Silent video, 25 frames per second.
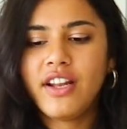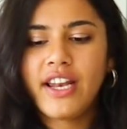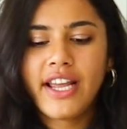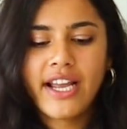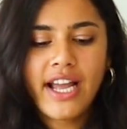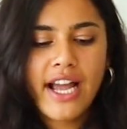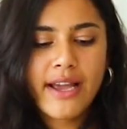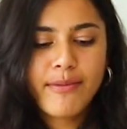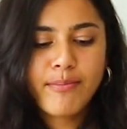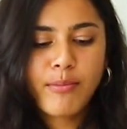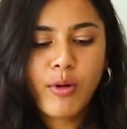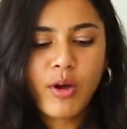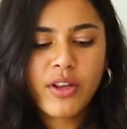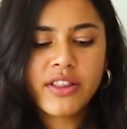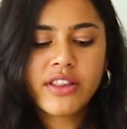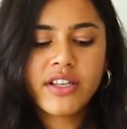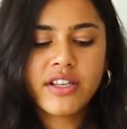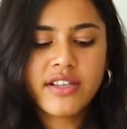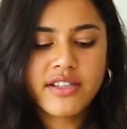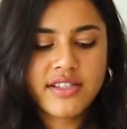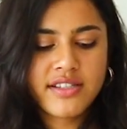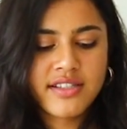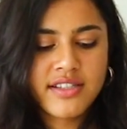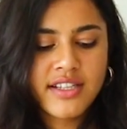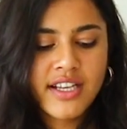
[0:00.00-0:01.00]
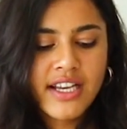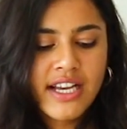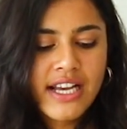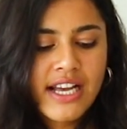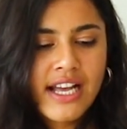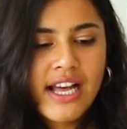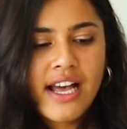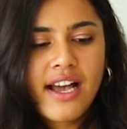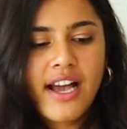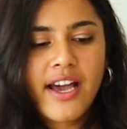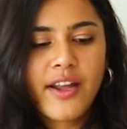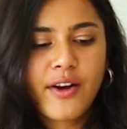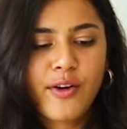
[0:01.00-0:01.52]
Like I bought this,
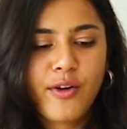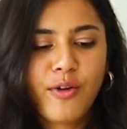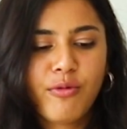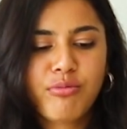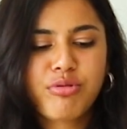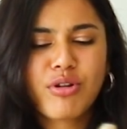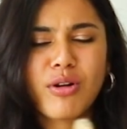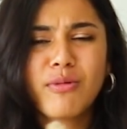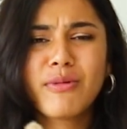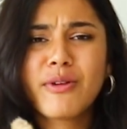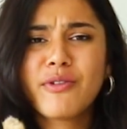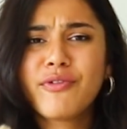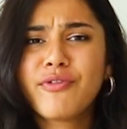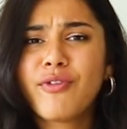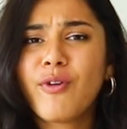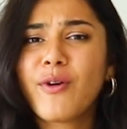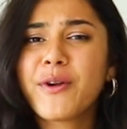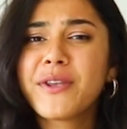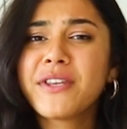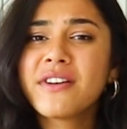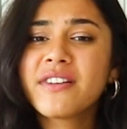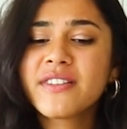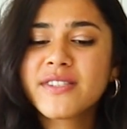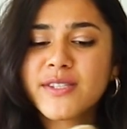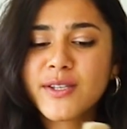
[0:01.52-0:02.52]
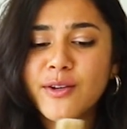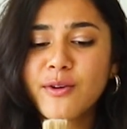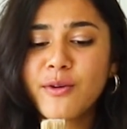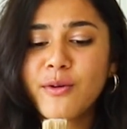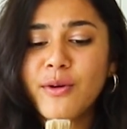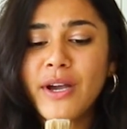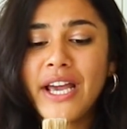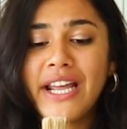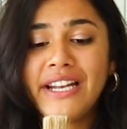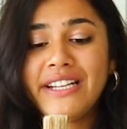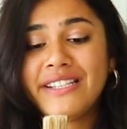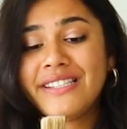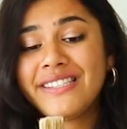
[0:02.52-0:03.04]
I don't know, probably 4 years ago,
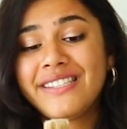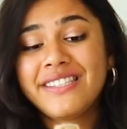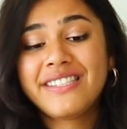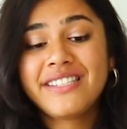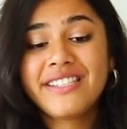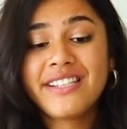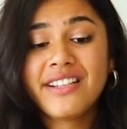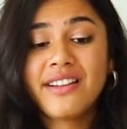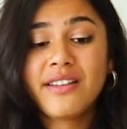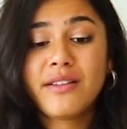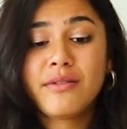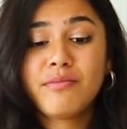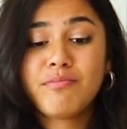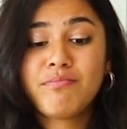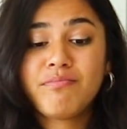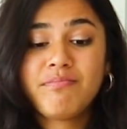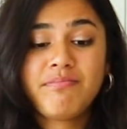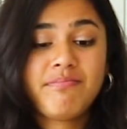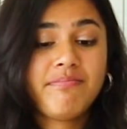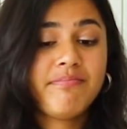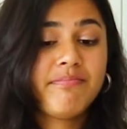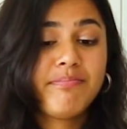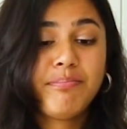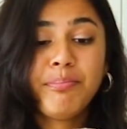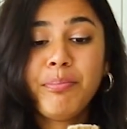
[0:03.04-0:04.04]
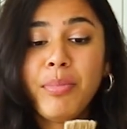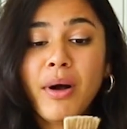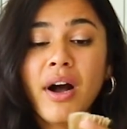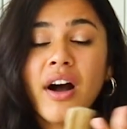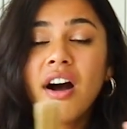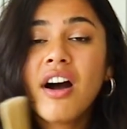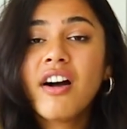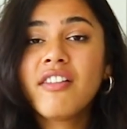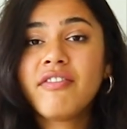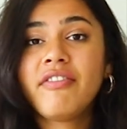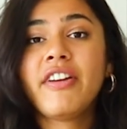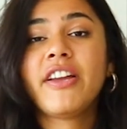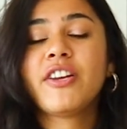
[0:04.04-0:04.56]
and it's still in
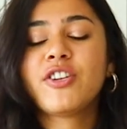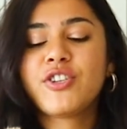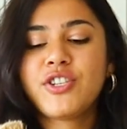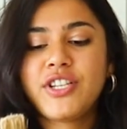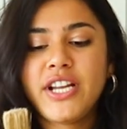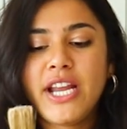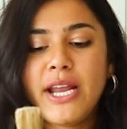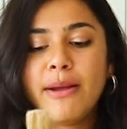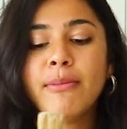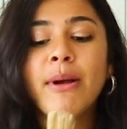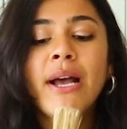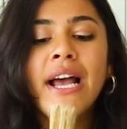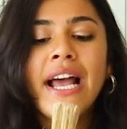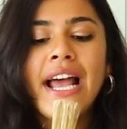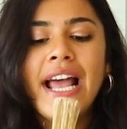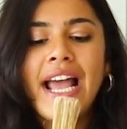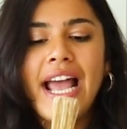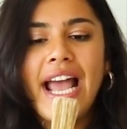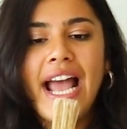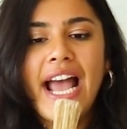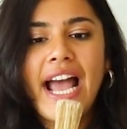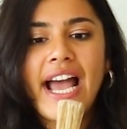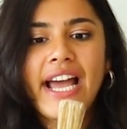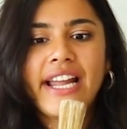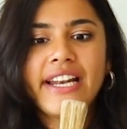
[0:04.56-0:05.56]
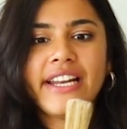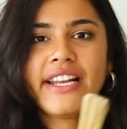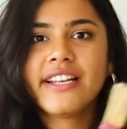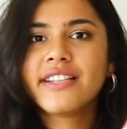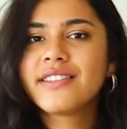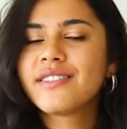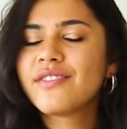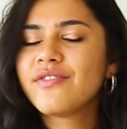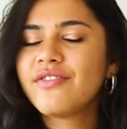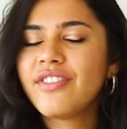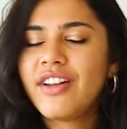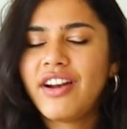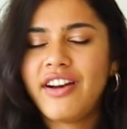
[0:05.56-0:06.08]
perfect shape, and
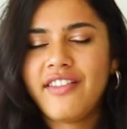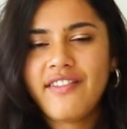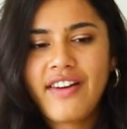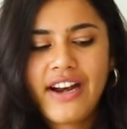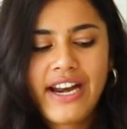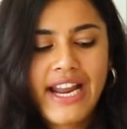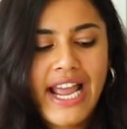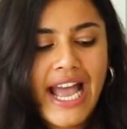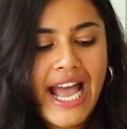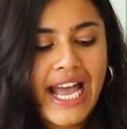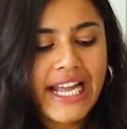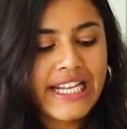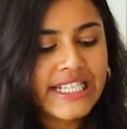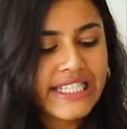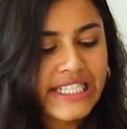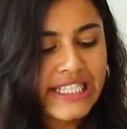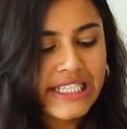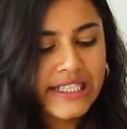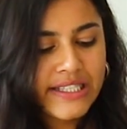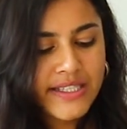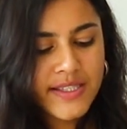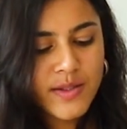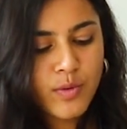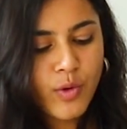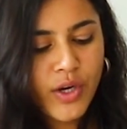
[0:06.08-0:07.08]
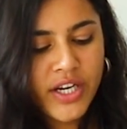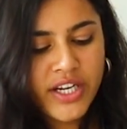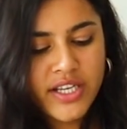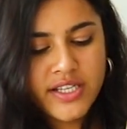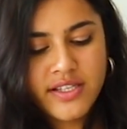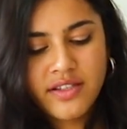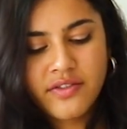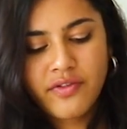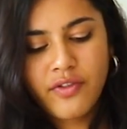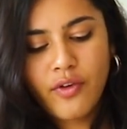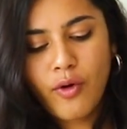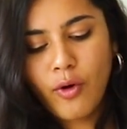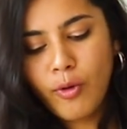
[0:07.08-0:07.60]
it's very handy. This one
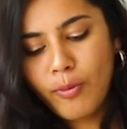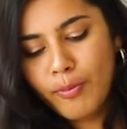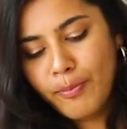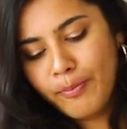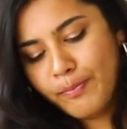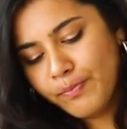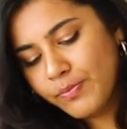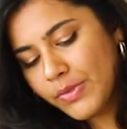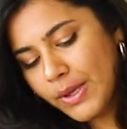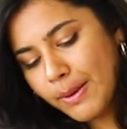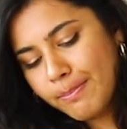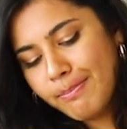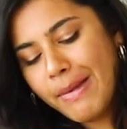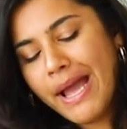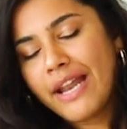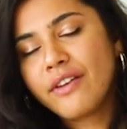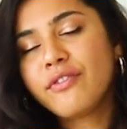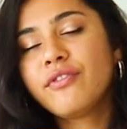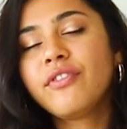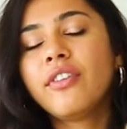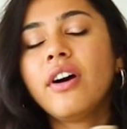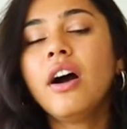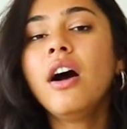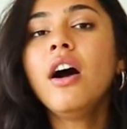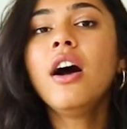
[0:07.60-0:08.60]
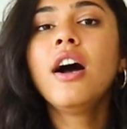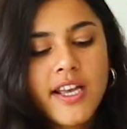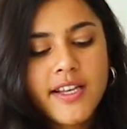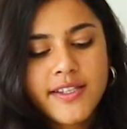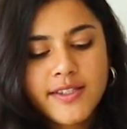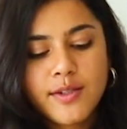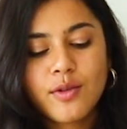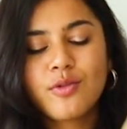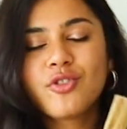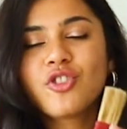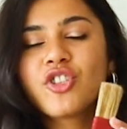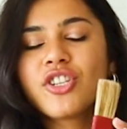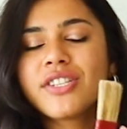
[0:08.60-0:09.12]
is from Matfa,
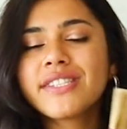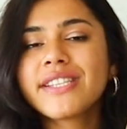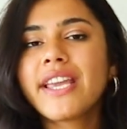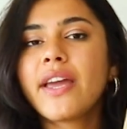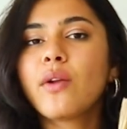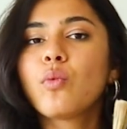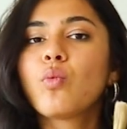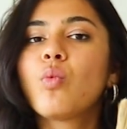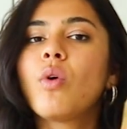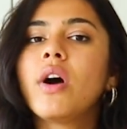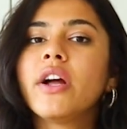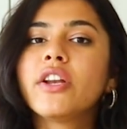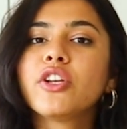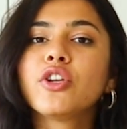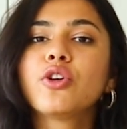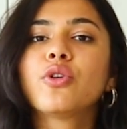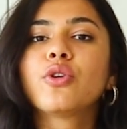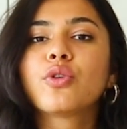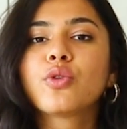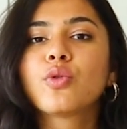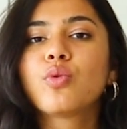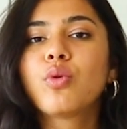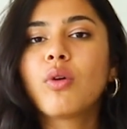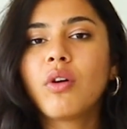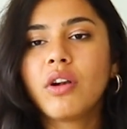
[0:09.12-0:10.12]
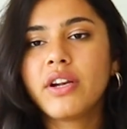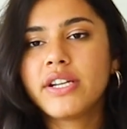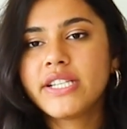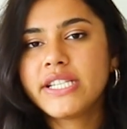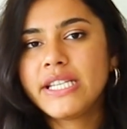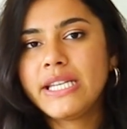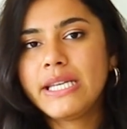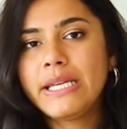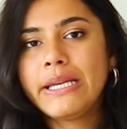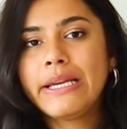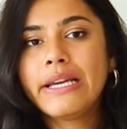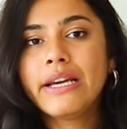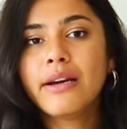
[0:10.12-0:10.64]
so just get one good
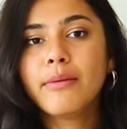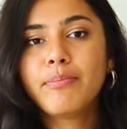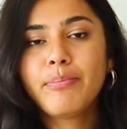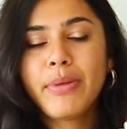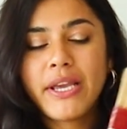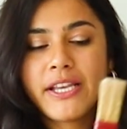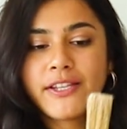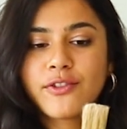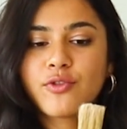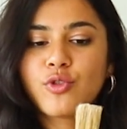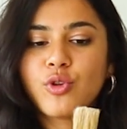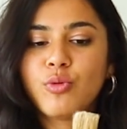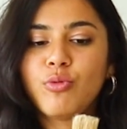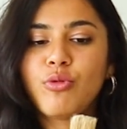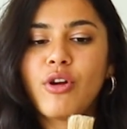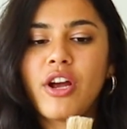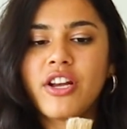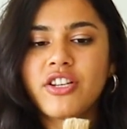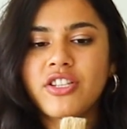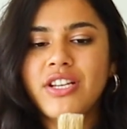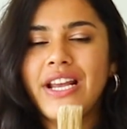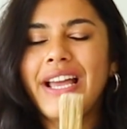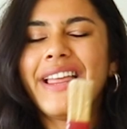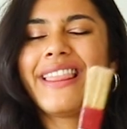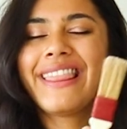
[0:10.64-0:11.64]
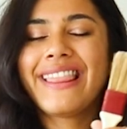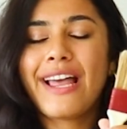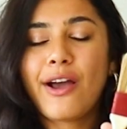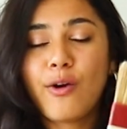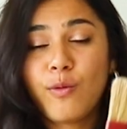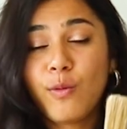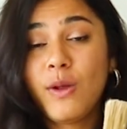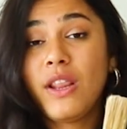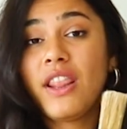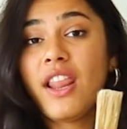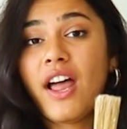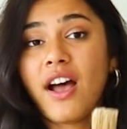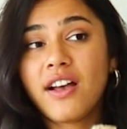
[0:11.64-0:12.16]
quality pastry brush and that
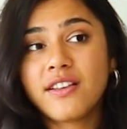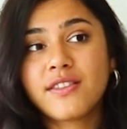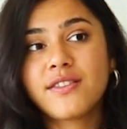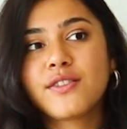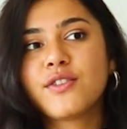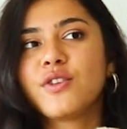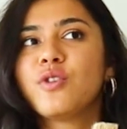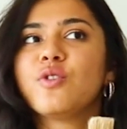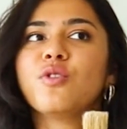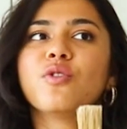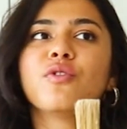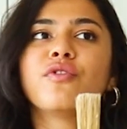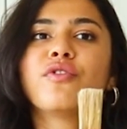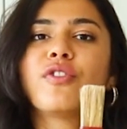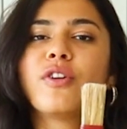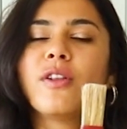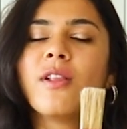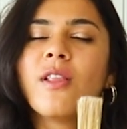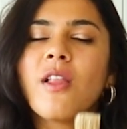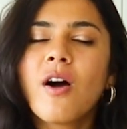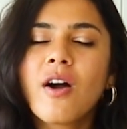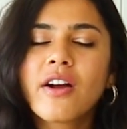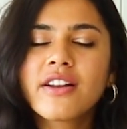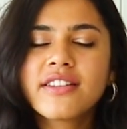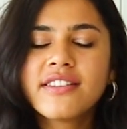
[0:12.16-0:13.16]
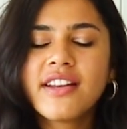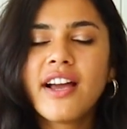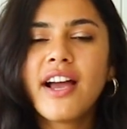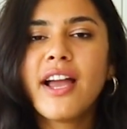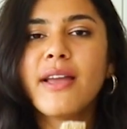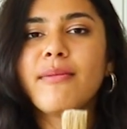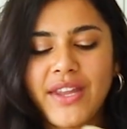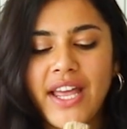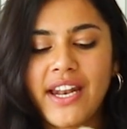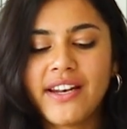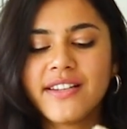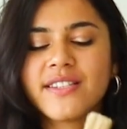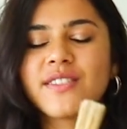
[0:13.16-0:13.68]
will last you for a long time,
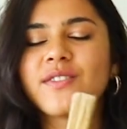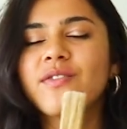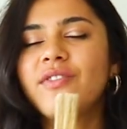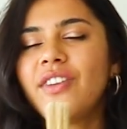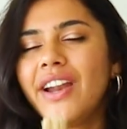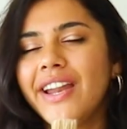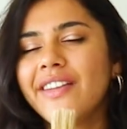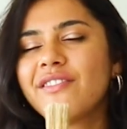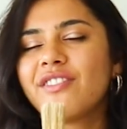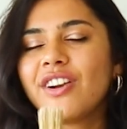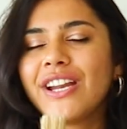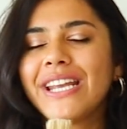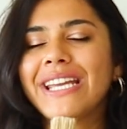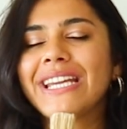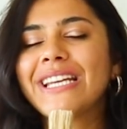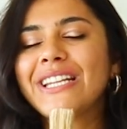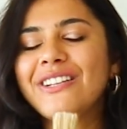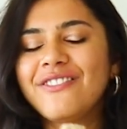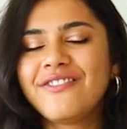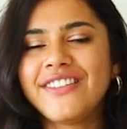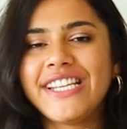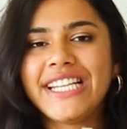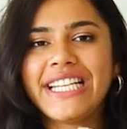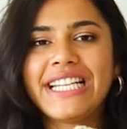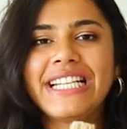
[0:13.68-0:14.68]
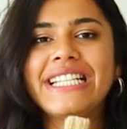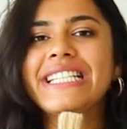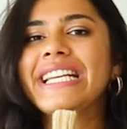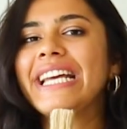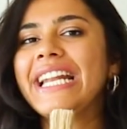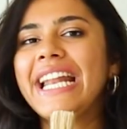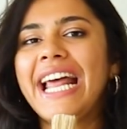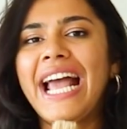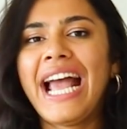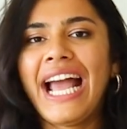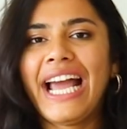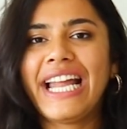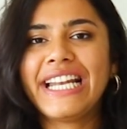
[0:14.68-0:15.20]
and it's very convenient
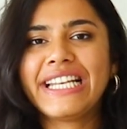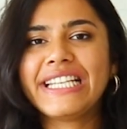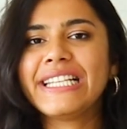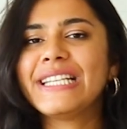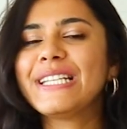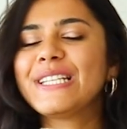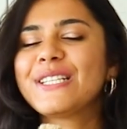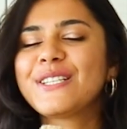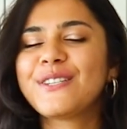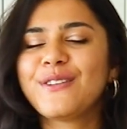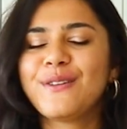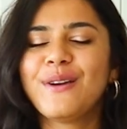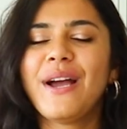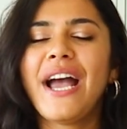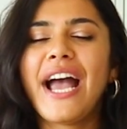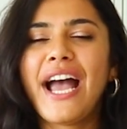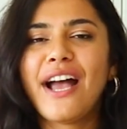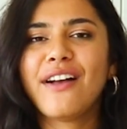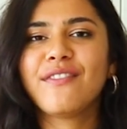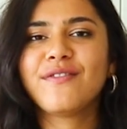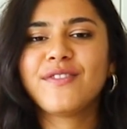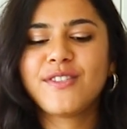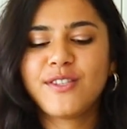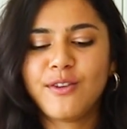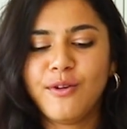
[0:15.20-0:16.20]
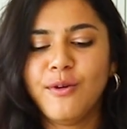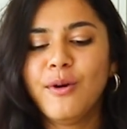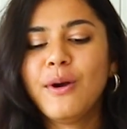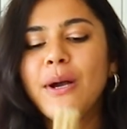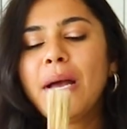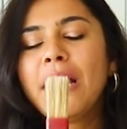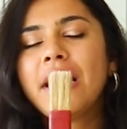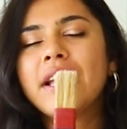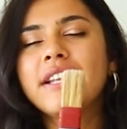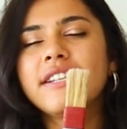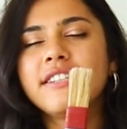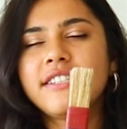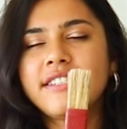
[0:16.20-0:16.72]
and handy to have, so
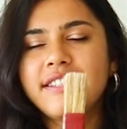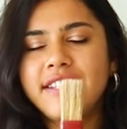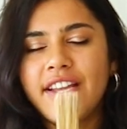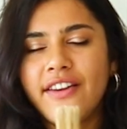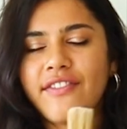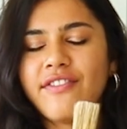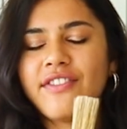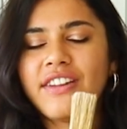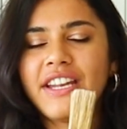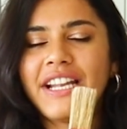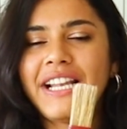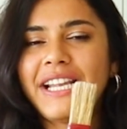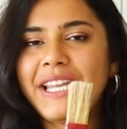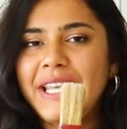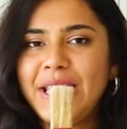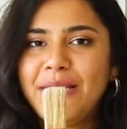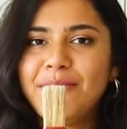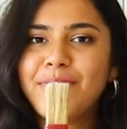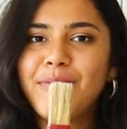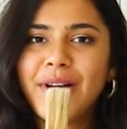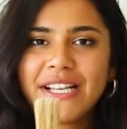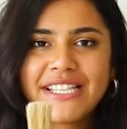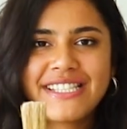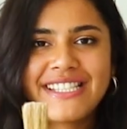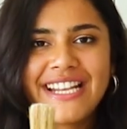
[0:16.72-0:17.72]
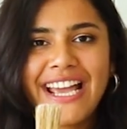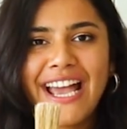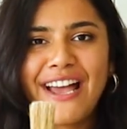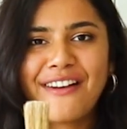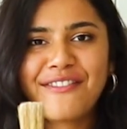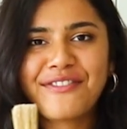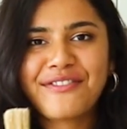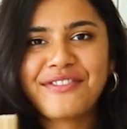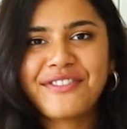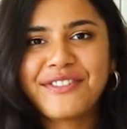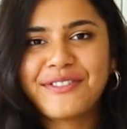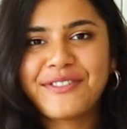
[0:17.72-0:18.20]
definitely must have.